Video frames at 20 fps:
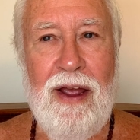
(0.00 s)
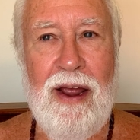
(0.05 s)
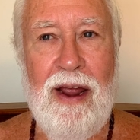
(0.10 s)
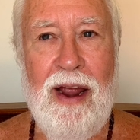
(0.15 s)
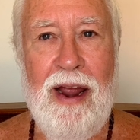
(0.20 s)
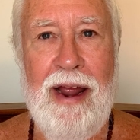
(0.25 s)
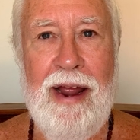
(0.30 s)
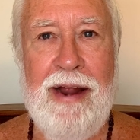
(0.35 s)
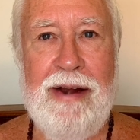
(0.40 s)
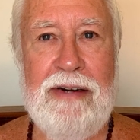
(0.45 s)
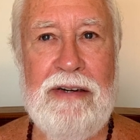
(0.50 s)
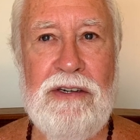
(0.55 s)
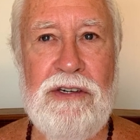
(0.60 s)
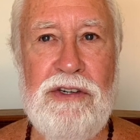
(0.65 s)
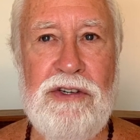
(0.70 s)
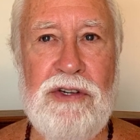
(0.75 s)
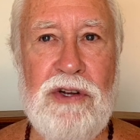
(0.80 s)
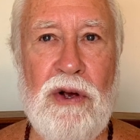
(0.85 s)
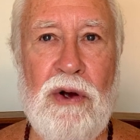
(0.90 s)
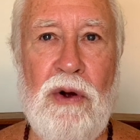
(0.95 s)
And
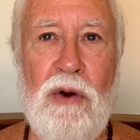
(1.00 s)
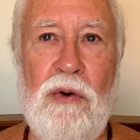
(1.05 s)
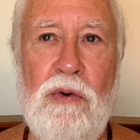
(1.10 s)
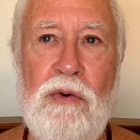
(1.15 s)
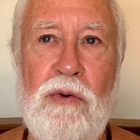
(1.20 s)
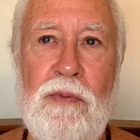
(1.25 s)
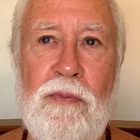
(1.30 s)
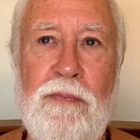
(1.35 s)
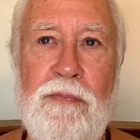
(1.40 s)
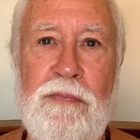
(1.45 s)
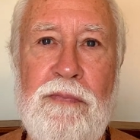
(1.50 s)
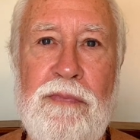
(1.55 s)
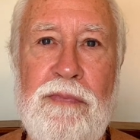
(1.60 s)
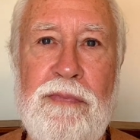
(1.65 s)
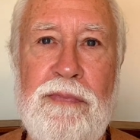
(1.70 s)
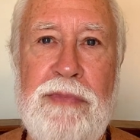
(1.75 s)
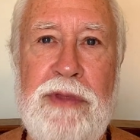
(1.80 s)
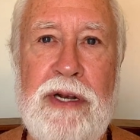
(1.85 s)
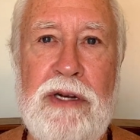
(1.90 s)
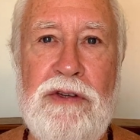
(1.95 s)
so,
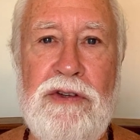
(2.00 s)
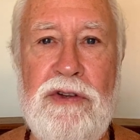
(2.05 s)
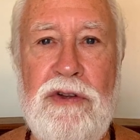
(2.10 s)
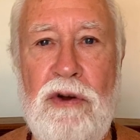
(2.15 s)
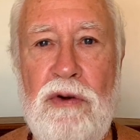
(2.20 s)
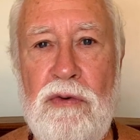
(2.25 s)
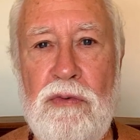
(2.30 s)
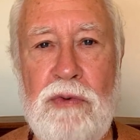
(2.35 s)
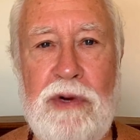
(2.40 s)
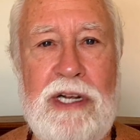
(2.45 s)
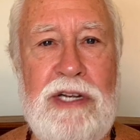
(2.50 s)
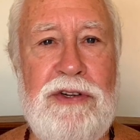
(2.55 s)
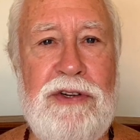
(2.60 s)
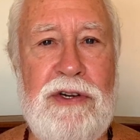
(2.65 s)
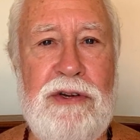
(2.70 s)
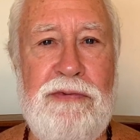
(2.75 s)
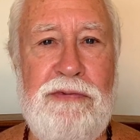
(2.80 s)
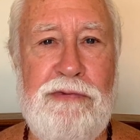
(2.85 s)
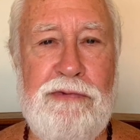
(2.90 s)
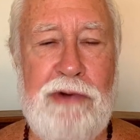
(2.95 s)
there's no reason
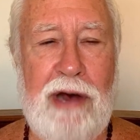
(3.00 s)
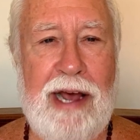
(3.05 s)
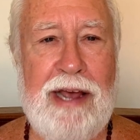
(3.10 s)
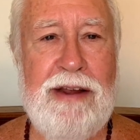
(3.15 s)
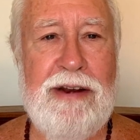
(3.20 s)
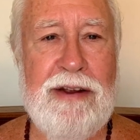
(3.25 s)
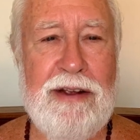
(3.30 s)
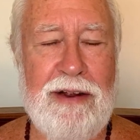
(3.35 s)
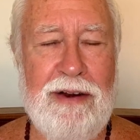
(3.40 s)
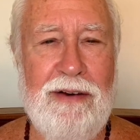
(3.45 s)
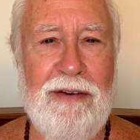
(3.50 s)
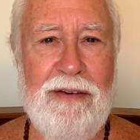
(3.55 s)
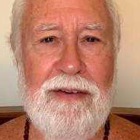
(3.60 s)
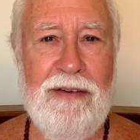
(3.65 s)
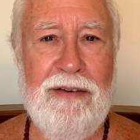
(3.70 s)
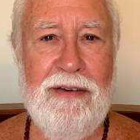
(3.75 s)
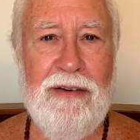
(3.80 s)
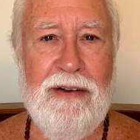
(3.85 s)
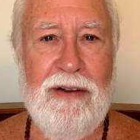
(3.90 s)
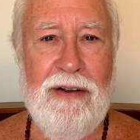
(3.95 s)
to fight it
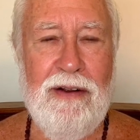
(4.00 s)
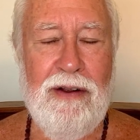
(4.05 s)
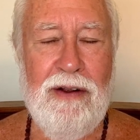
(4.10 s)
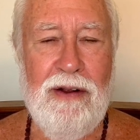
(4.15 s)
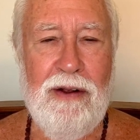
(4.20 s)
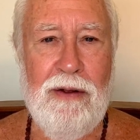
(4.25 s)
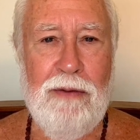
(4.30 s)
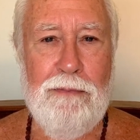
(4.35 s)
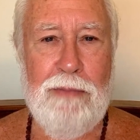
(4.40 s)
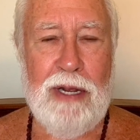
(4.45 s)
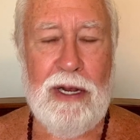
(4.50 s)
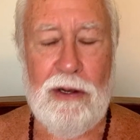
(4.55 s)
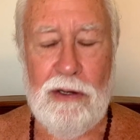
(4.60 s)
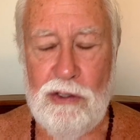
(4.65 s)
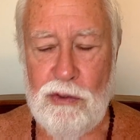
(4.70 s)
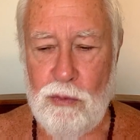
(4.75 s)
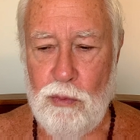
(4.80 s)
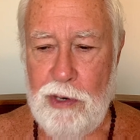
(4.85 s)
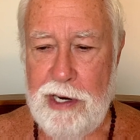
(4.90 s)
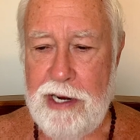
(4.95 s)

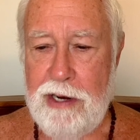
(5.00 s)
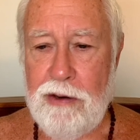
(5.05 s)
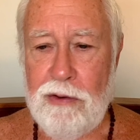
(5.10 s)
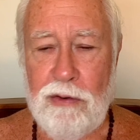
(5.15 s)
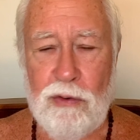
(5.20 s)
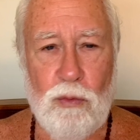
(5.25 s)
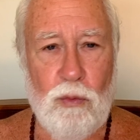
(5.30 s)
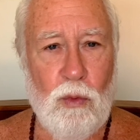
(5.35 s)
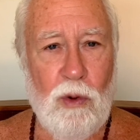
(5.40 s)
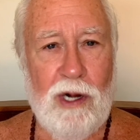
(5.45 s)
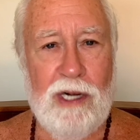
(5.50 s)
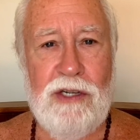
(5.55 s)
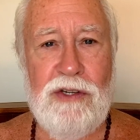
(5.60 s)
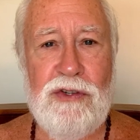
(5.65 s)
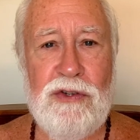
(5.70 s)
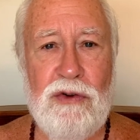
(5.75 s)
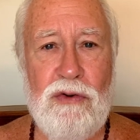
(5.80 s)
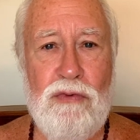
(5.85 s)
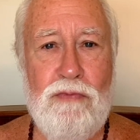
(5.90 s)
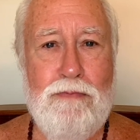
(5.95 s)
because we are the
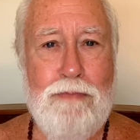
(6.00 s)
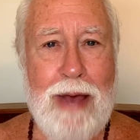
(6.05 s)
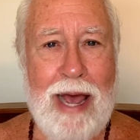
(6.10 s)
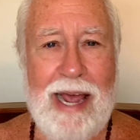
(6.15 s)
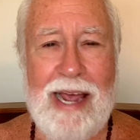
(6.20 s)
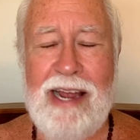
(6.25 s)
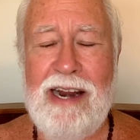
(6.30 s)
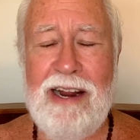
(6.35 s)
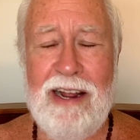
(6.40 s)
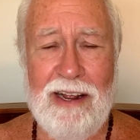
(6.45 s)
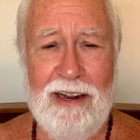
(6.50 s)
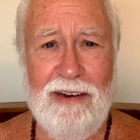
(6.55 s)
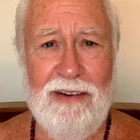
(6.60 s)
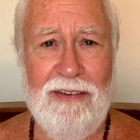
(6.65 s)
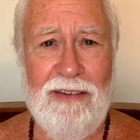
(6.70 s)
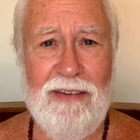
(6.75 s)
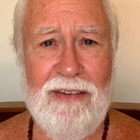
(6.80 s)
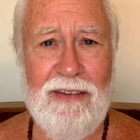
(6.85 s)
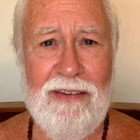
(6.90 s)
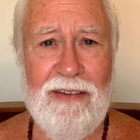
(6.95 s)
ones who made it.
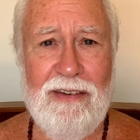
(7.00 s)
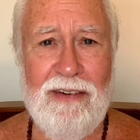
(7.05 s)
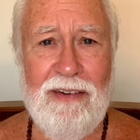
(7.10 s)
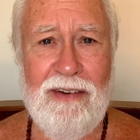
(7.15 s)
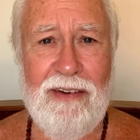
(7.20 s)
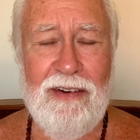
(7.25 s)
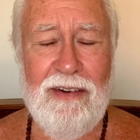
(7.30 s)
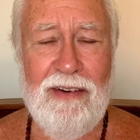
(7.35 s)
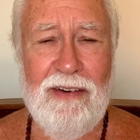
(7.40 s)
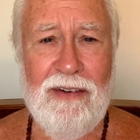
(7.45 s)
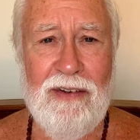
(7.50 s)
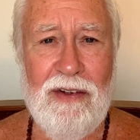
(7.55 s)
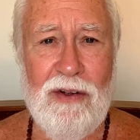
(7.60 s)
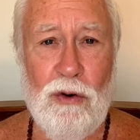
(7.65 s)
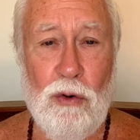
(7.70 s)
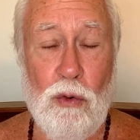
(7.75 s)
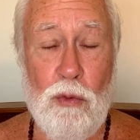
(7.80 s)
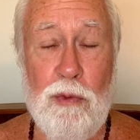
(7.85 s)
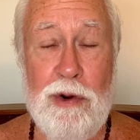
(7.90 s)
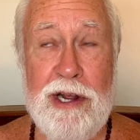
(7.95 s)

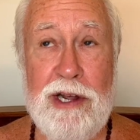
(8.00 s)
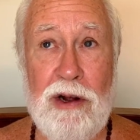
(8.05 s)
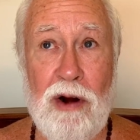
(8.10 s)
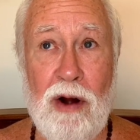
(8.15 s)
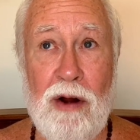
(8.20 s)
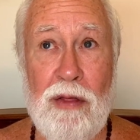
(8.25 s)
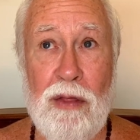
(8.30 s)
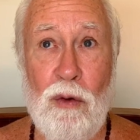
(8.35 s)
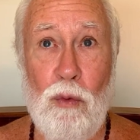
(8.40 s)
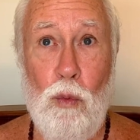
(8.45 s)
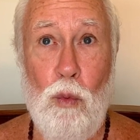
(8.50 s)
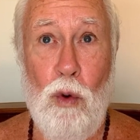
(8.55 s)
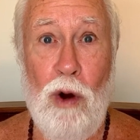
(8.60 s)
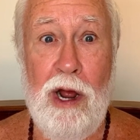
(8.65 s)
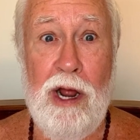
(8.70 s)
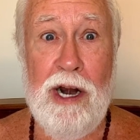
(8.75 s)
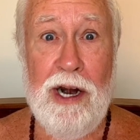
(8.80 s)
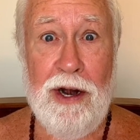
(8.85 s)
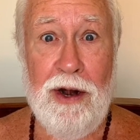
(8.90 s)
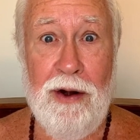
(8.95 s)
Well, we are the
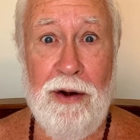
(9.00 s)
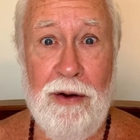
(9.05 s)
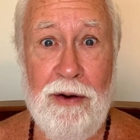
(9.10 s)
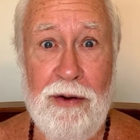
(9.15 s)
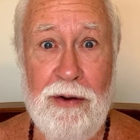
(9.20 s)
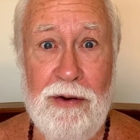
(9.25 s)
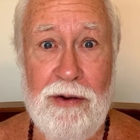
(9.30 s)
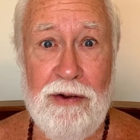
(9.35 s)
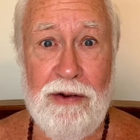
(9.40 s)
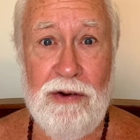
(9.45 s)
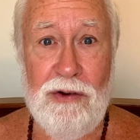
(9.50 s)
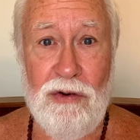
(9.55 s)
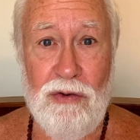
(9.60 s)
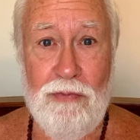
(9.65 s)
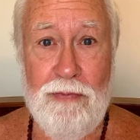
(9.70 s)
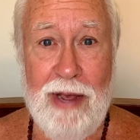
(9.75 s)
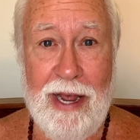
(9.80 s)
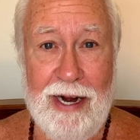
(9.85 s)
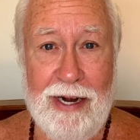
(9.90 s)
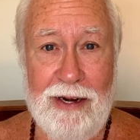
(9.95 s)
one who
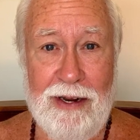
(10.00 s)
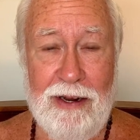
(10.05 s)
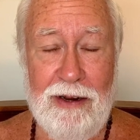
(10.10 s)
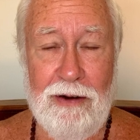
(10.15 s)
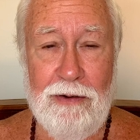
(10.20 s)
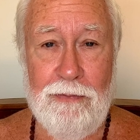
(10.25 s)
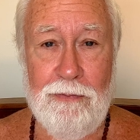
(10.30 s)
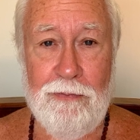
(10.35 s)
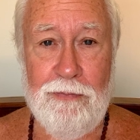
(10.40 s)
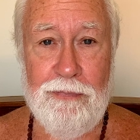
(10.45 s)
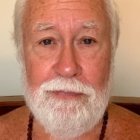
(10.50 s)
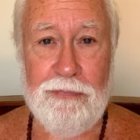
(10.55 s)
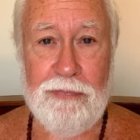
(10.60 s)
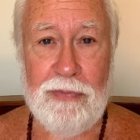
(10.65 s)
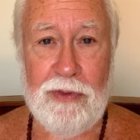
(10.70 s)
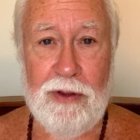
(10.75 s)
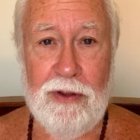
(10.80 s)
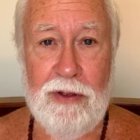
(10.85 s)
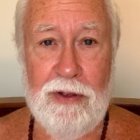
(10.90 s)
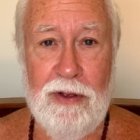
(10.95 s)
made it.
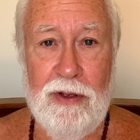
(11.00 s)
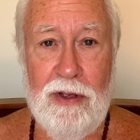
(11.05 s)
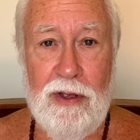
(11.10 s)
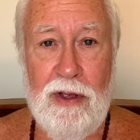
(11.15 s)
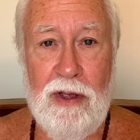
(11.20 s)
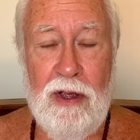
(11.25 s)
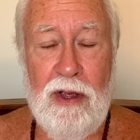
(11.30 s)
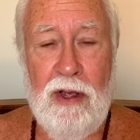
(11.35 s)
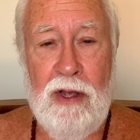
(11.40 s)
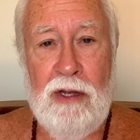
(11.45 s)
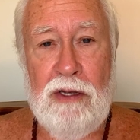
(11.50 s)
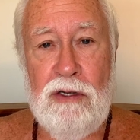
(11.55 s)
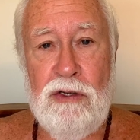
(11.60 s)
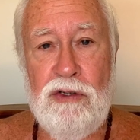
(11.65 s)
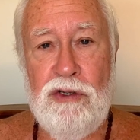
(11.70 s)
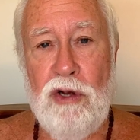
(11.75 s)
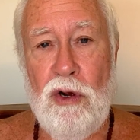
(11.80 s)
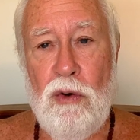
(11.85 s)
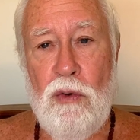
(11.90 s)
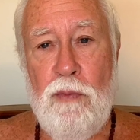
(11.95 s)

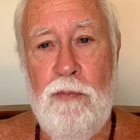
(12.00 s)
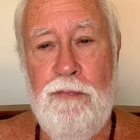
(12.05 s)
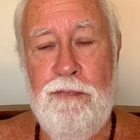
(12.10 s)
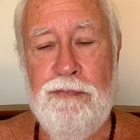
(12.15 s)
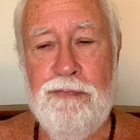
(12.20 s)
So,